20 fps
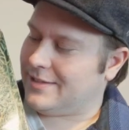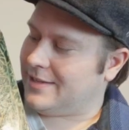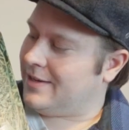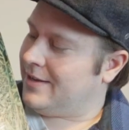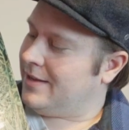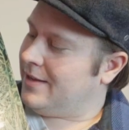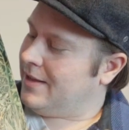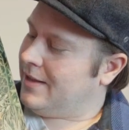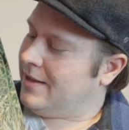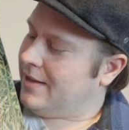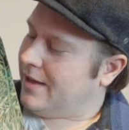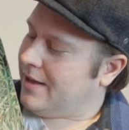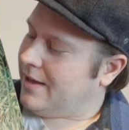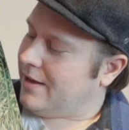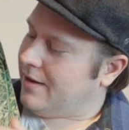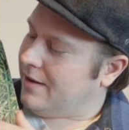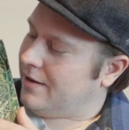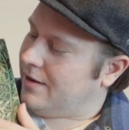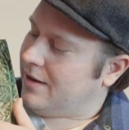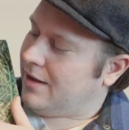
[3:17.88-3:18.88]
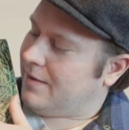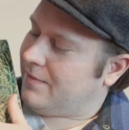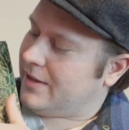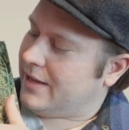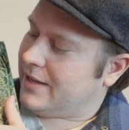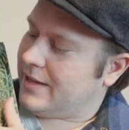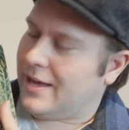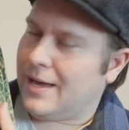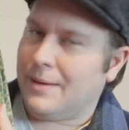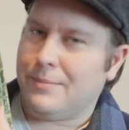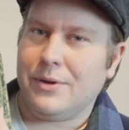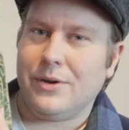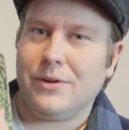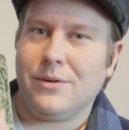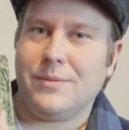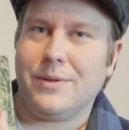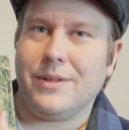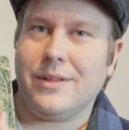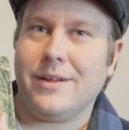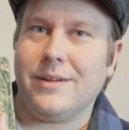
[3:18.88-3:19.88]
and I love that cabin
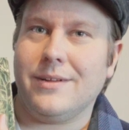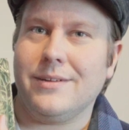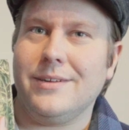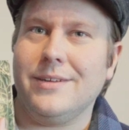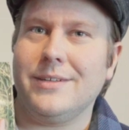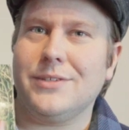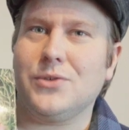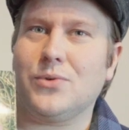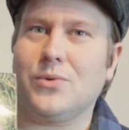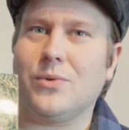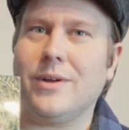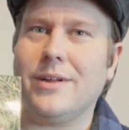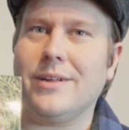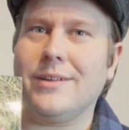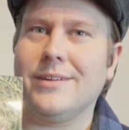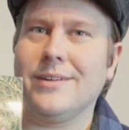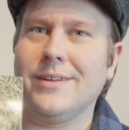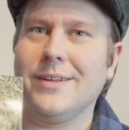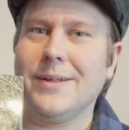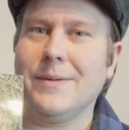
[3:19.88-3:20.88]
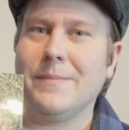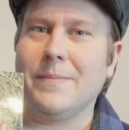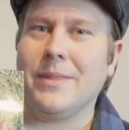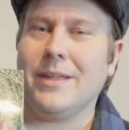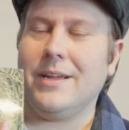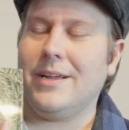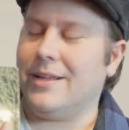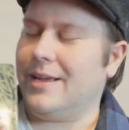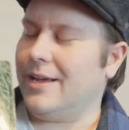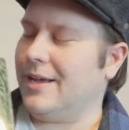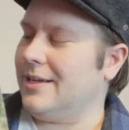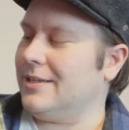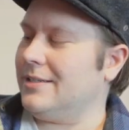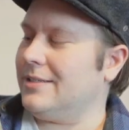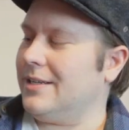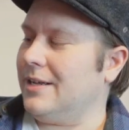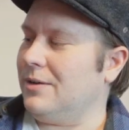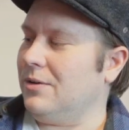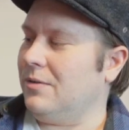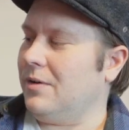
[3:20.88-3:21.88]
over there. It's great. It
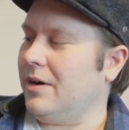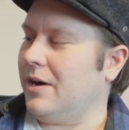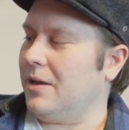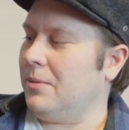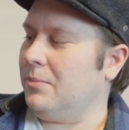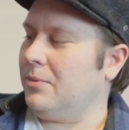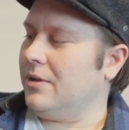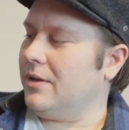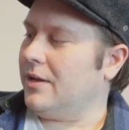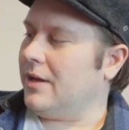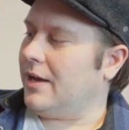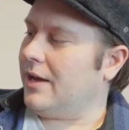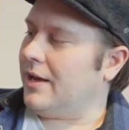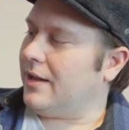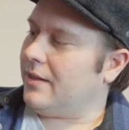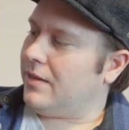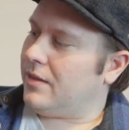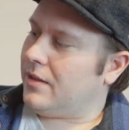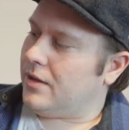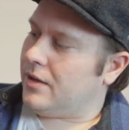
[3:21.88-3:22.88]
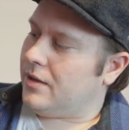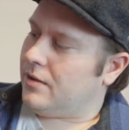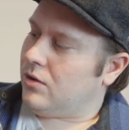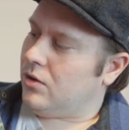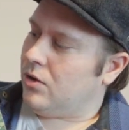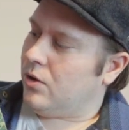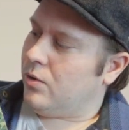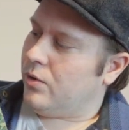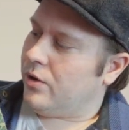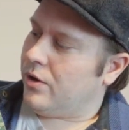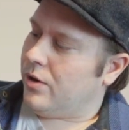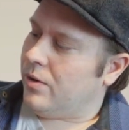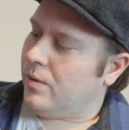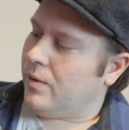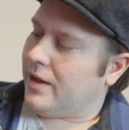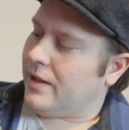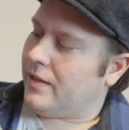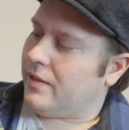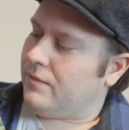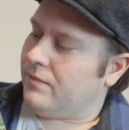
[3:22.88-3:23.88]
has that vibe, and the
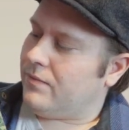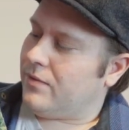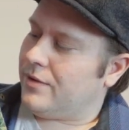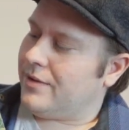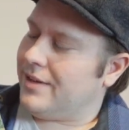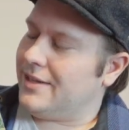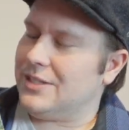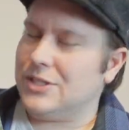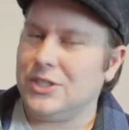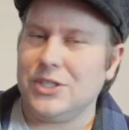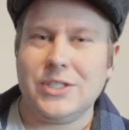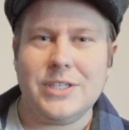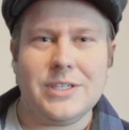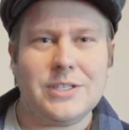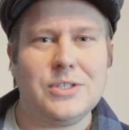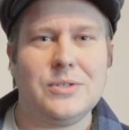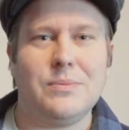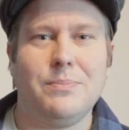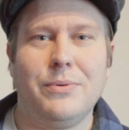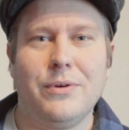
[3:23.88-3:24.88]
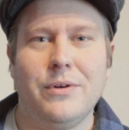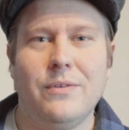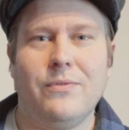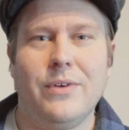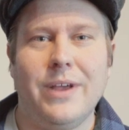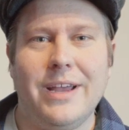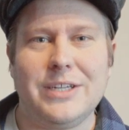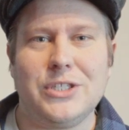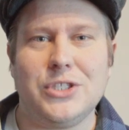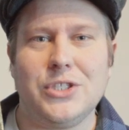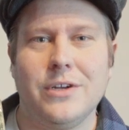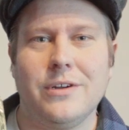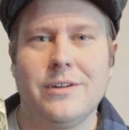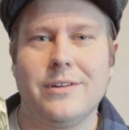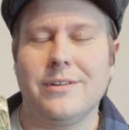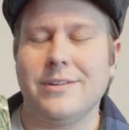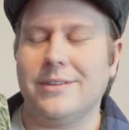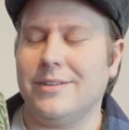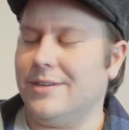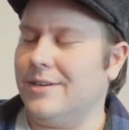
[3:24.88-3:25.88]
logo and the font. It's just
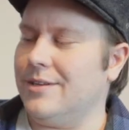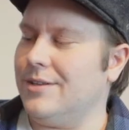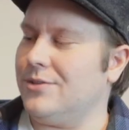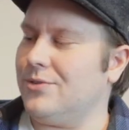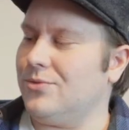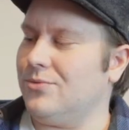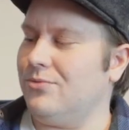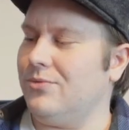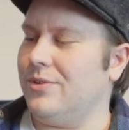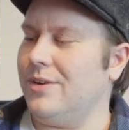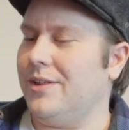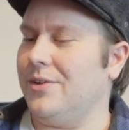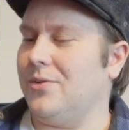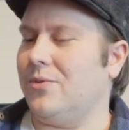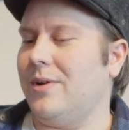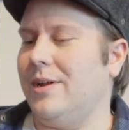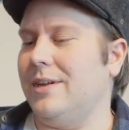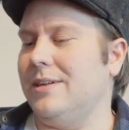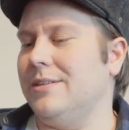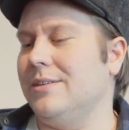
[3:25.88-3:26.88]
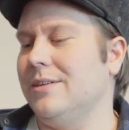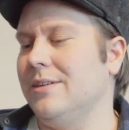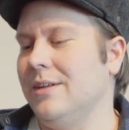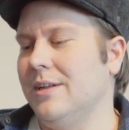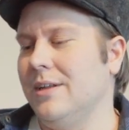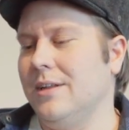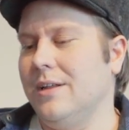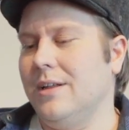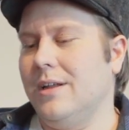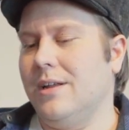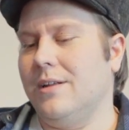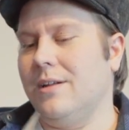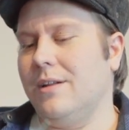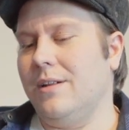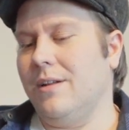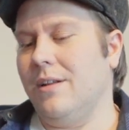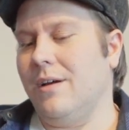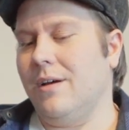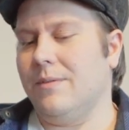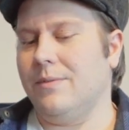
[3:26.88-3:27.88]
perfection. It's really great. And I
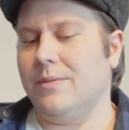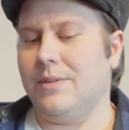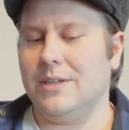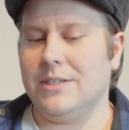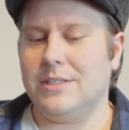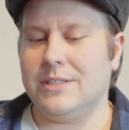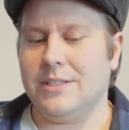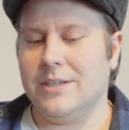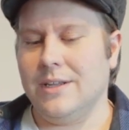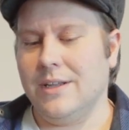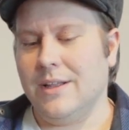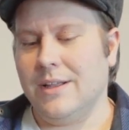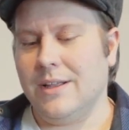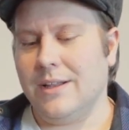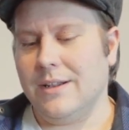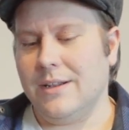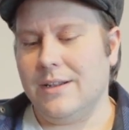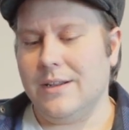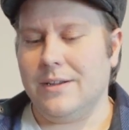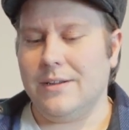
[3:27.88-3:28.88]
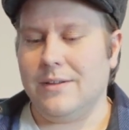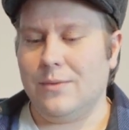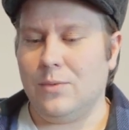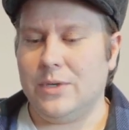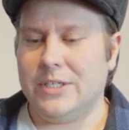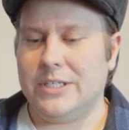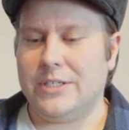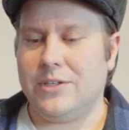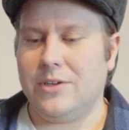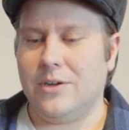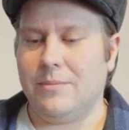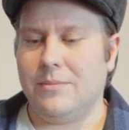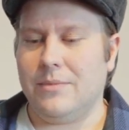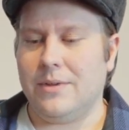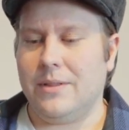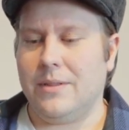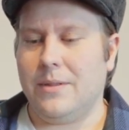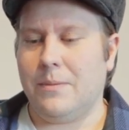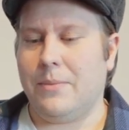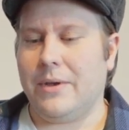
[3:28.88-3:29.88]
love this little wisdom
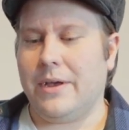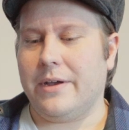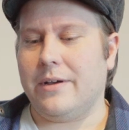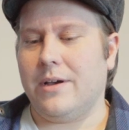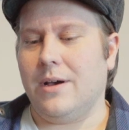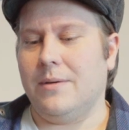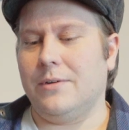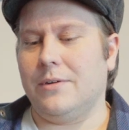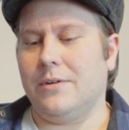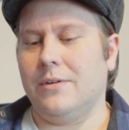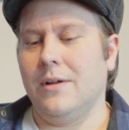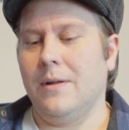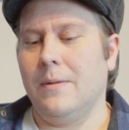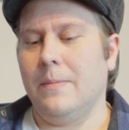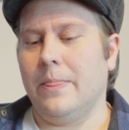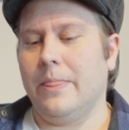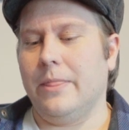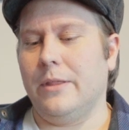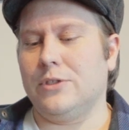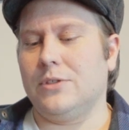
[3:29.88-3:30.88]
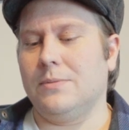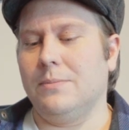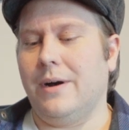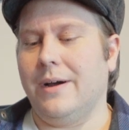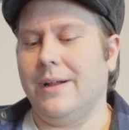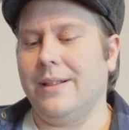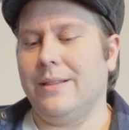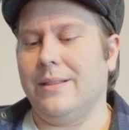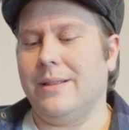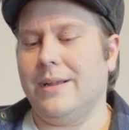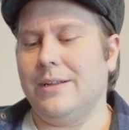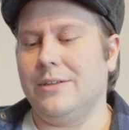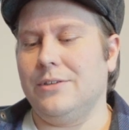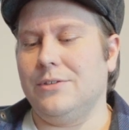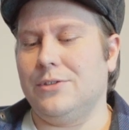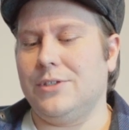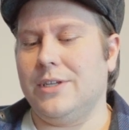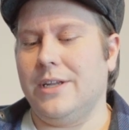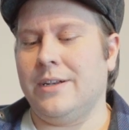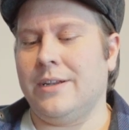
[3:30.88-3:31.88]
in the back cover. The smile that
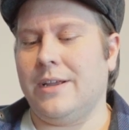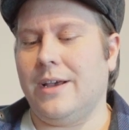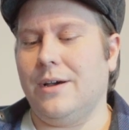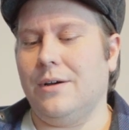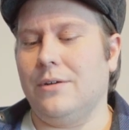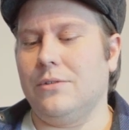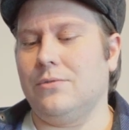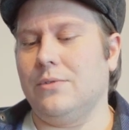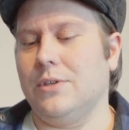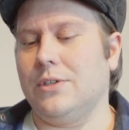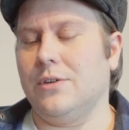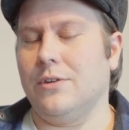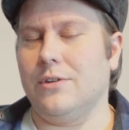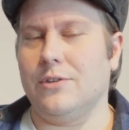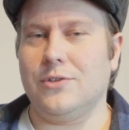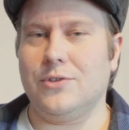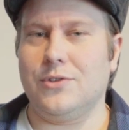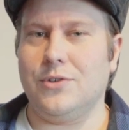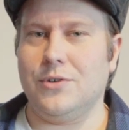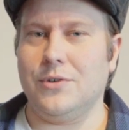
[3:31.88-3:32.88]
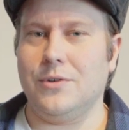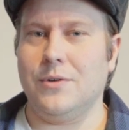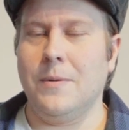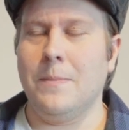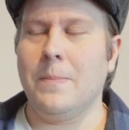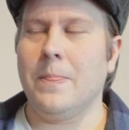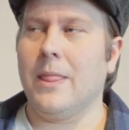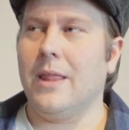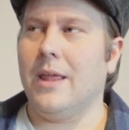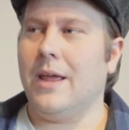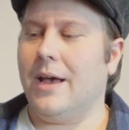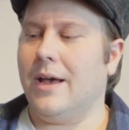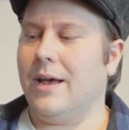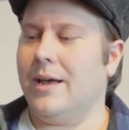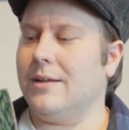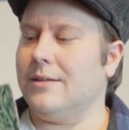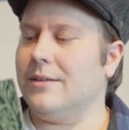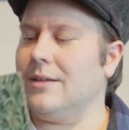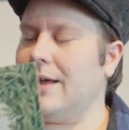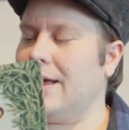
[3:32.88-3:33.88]
you send out returns to you.
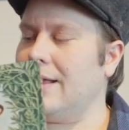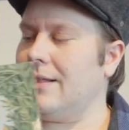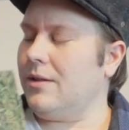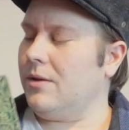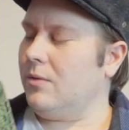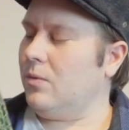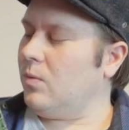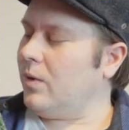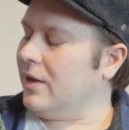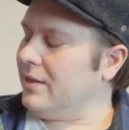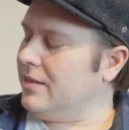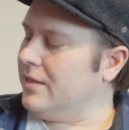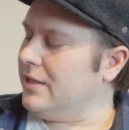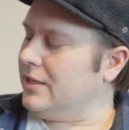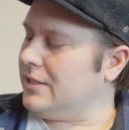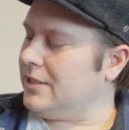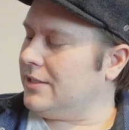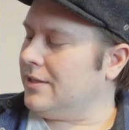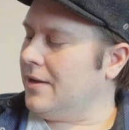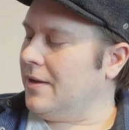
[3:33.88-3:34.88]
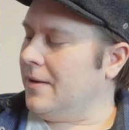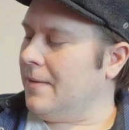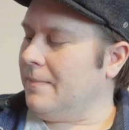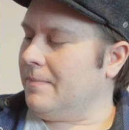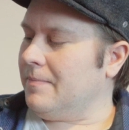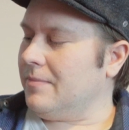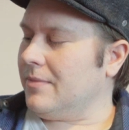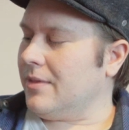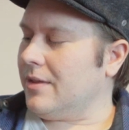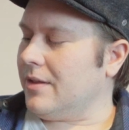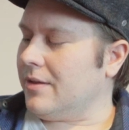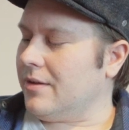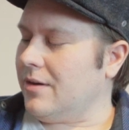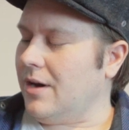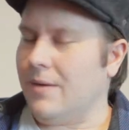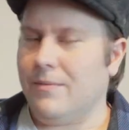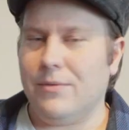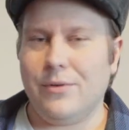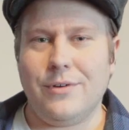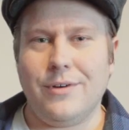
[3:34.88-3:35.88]
And what this
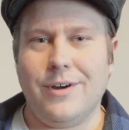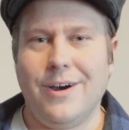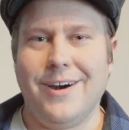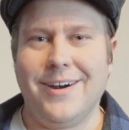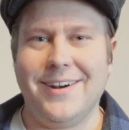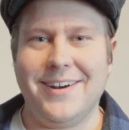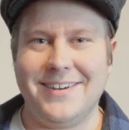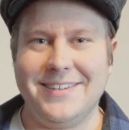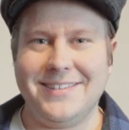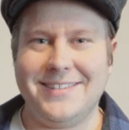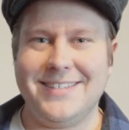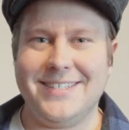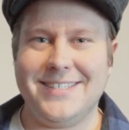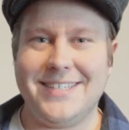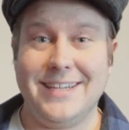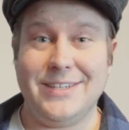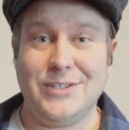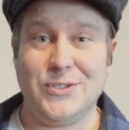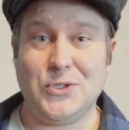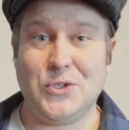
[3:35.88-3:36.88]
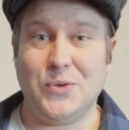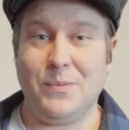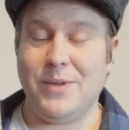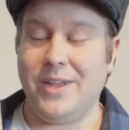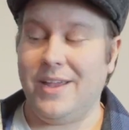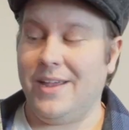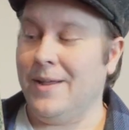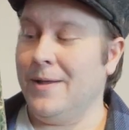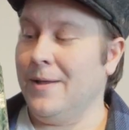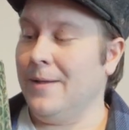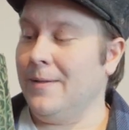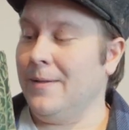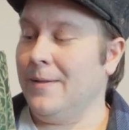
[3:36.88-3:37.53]
cover art sells to me,